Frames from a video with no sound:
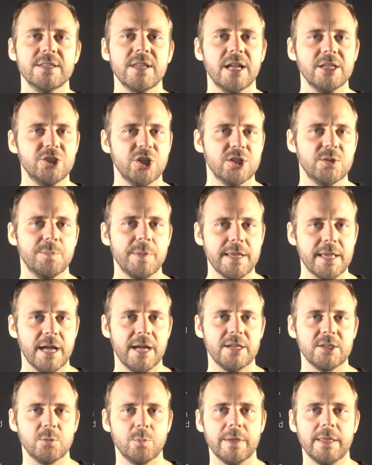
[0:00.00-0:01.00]
not just
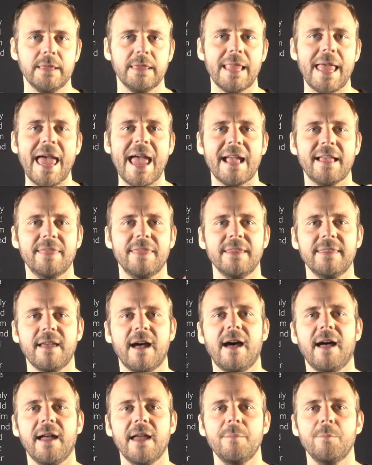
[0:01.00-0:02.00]
because we lack the
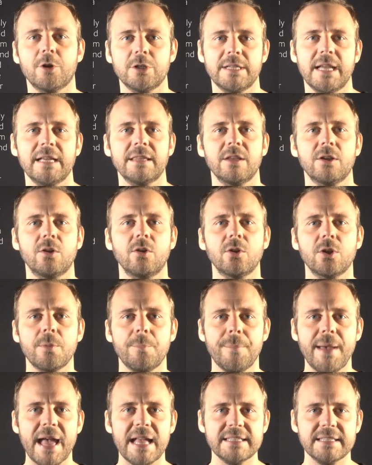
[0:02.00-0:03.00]
time or technical
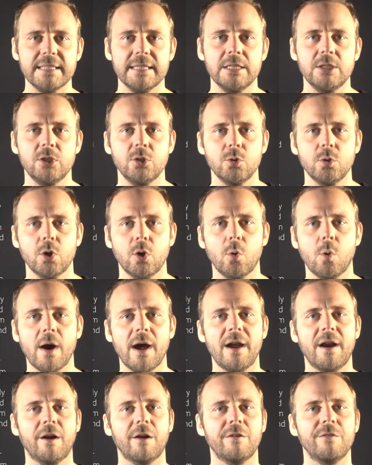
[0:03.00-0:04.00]
capacity to
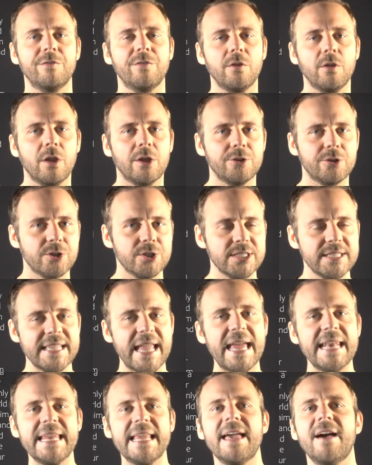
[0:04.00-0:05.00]
acquire a full
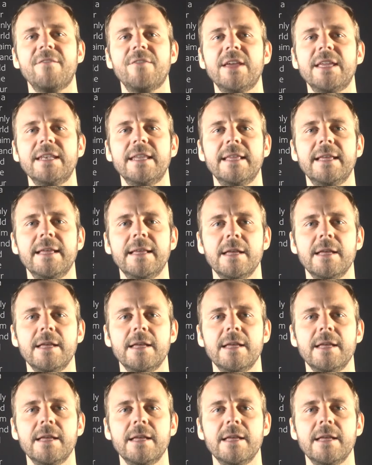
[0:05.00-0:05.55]
understanding of it,